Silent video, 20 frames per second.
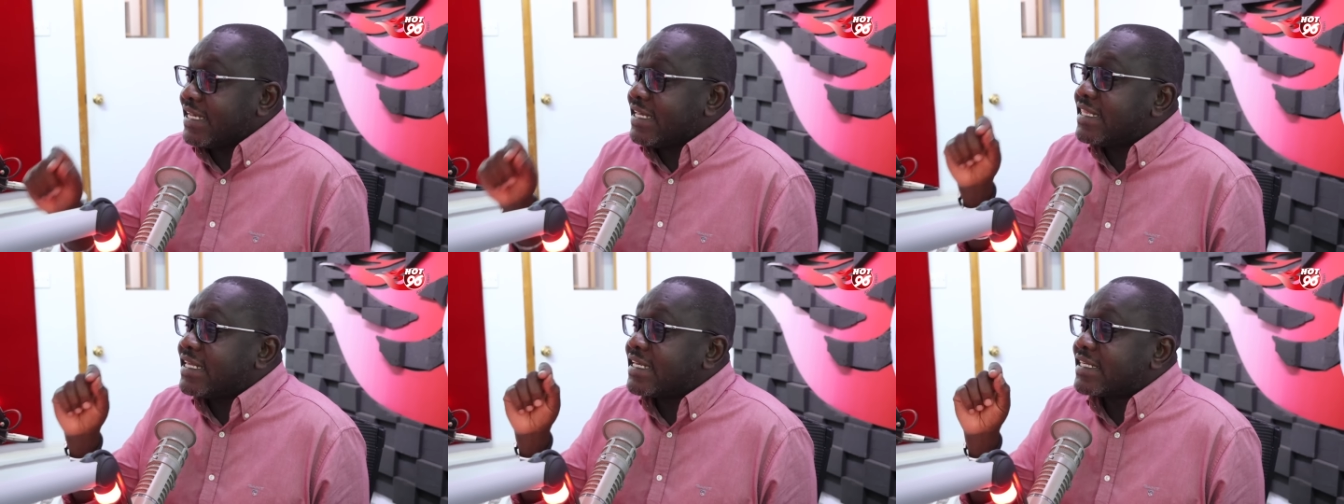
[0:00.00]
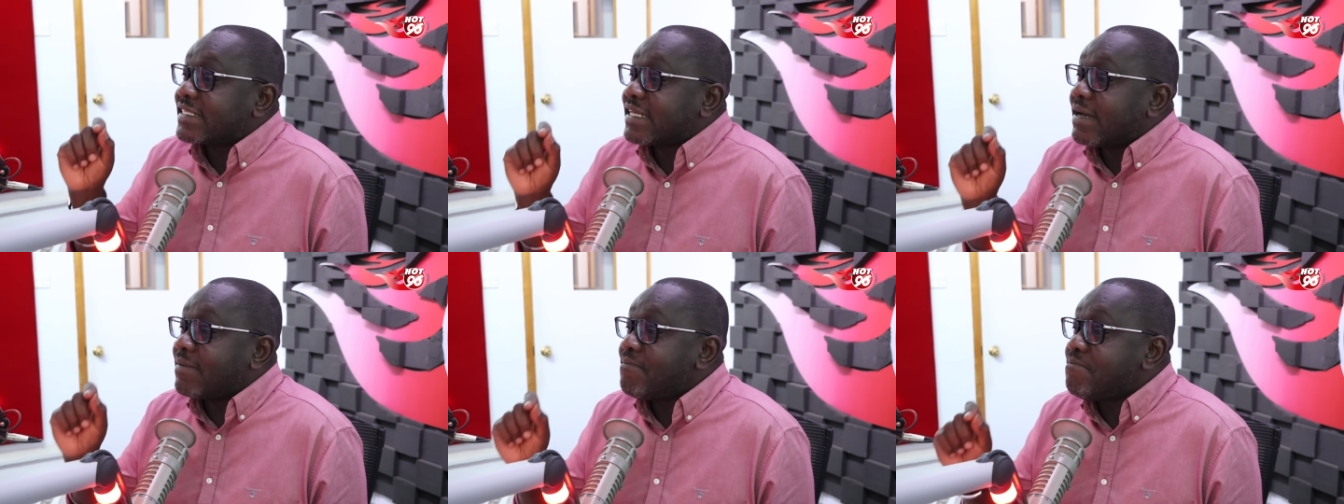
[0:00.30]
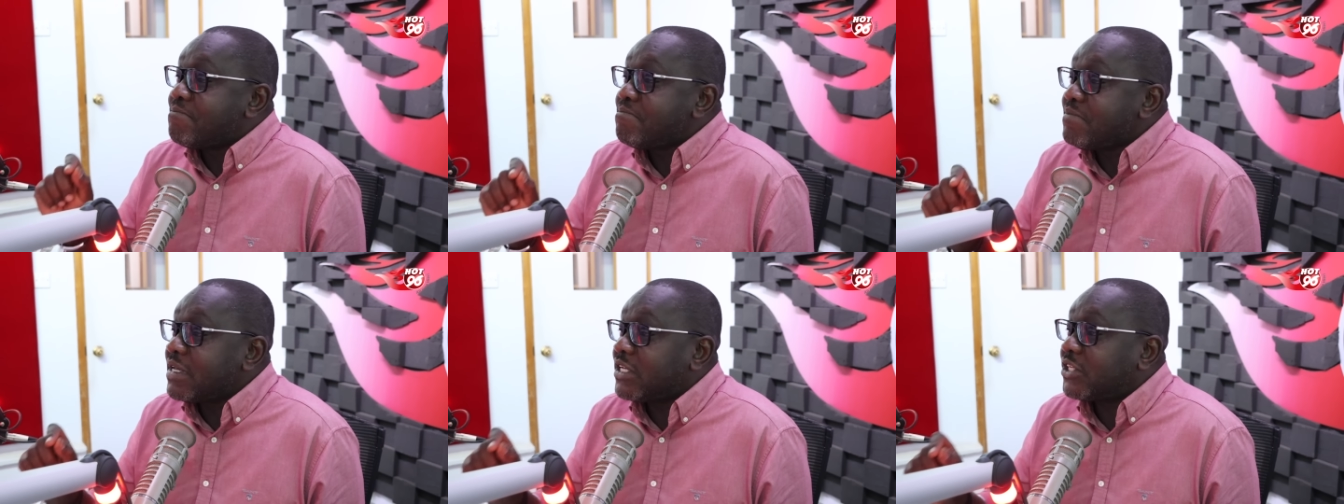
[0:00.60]
in the
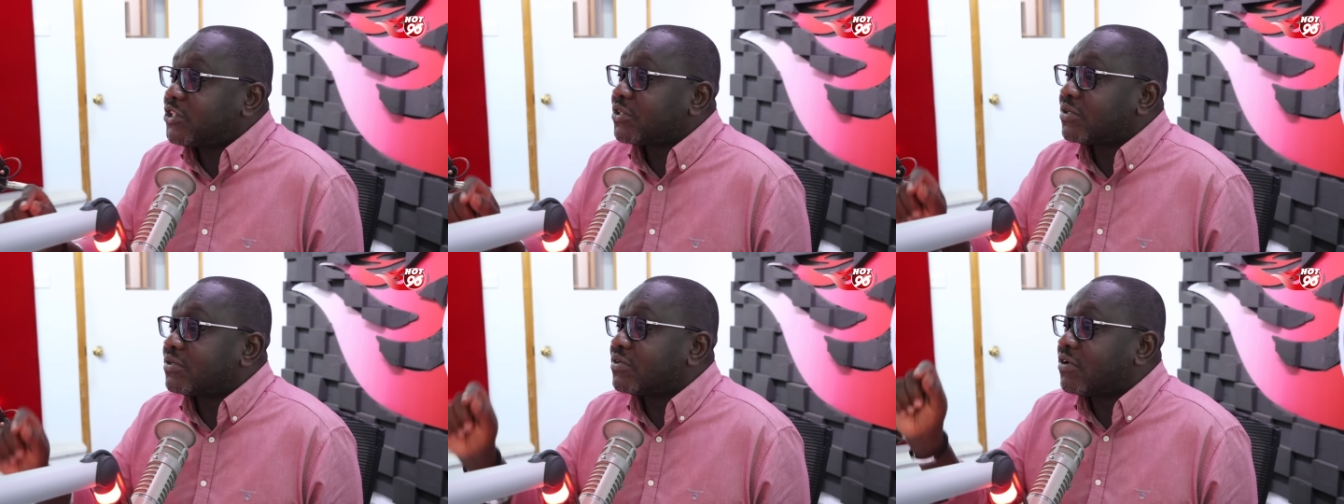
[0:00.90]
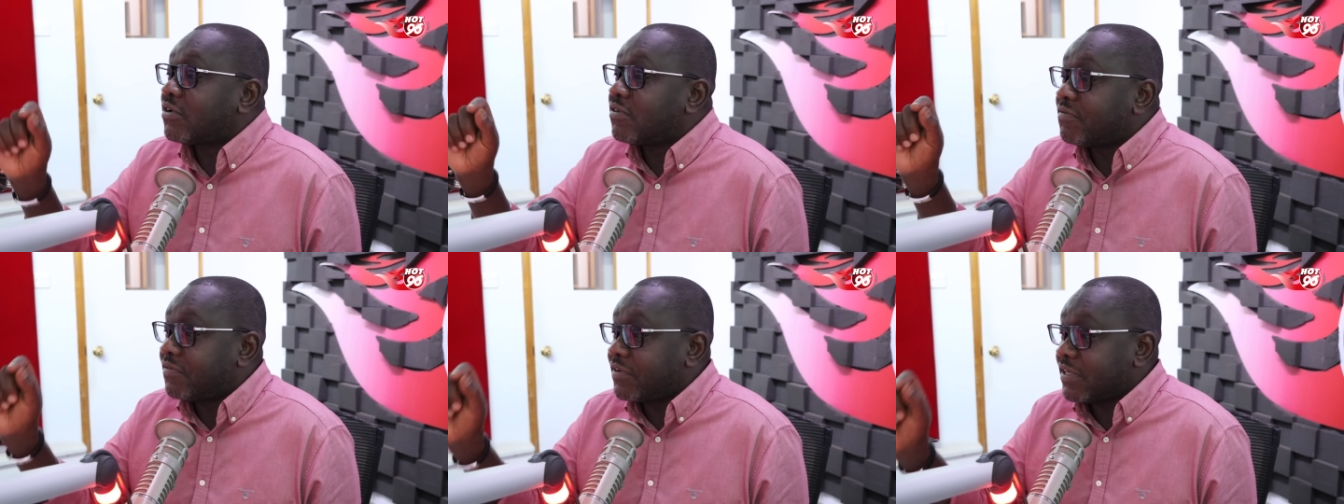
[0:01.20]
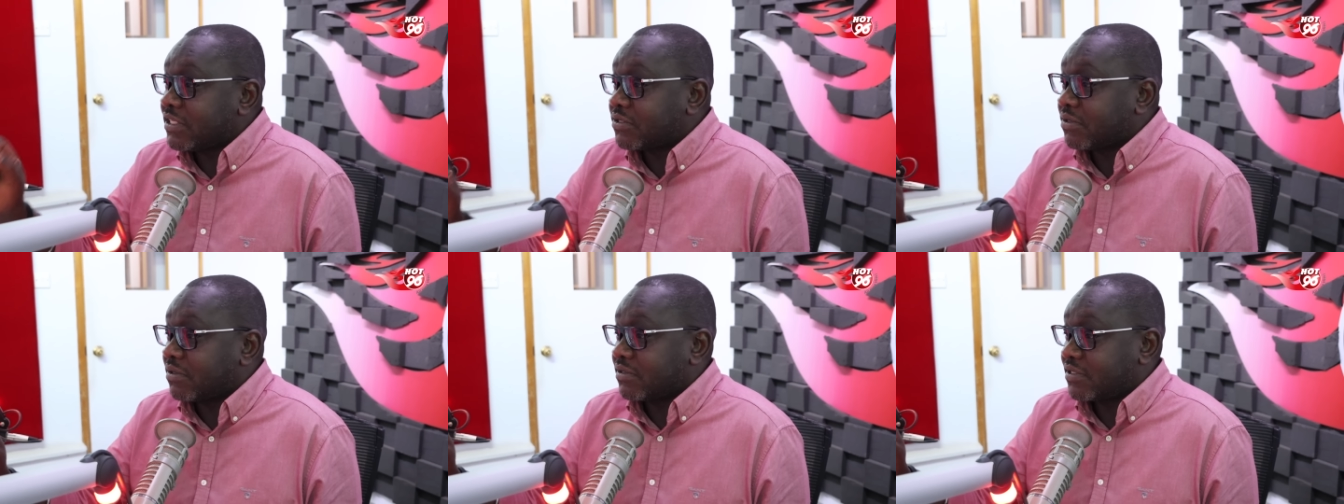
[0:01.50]
submission of
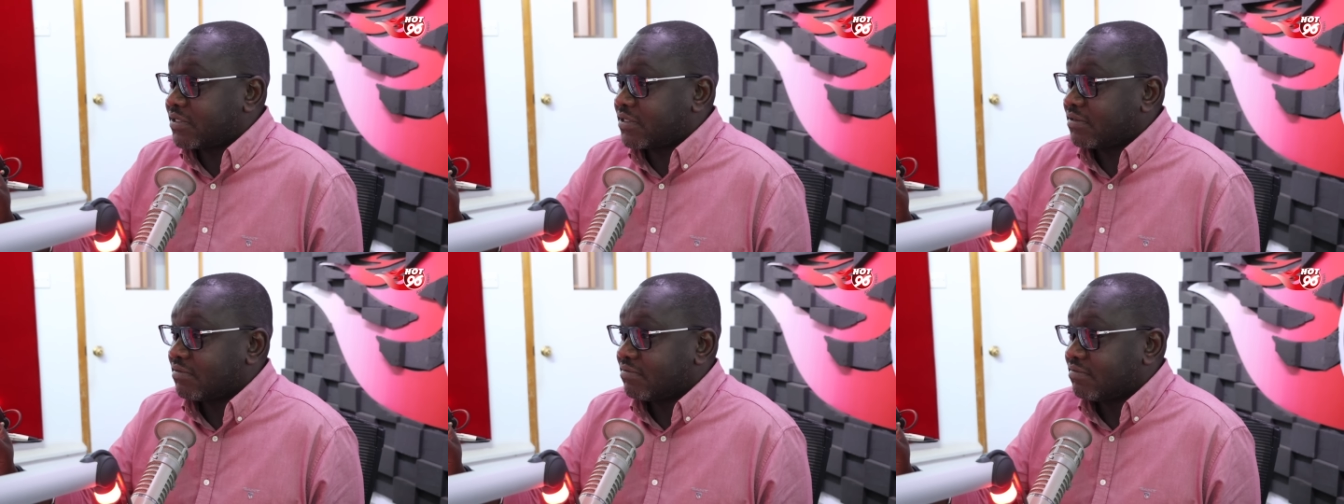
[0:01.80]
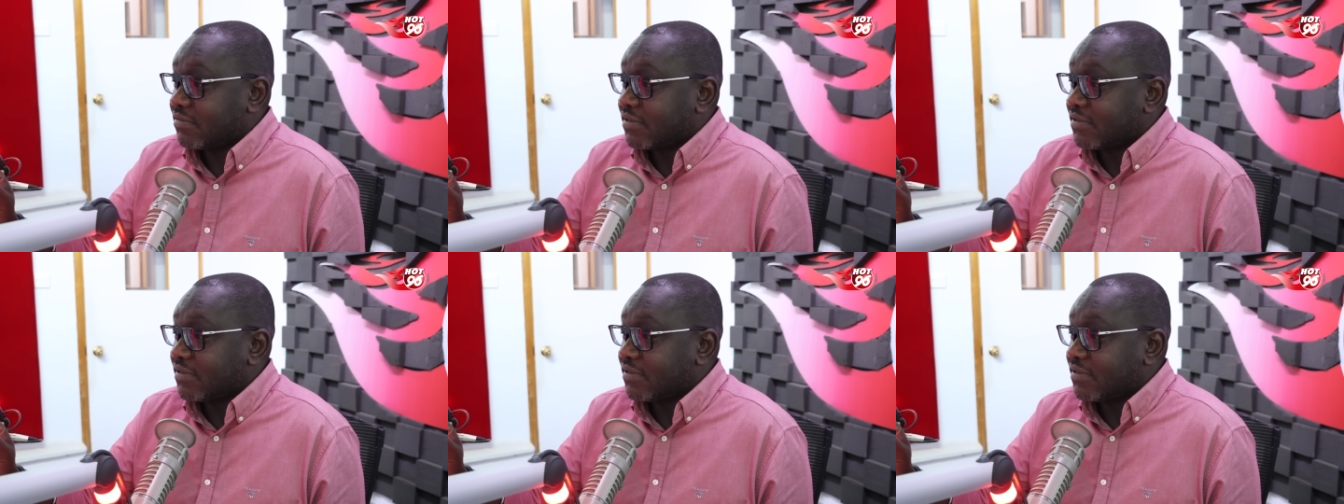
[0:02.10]
results.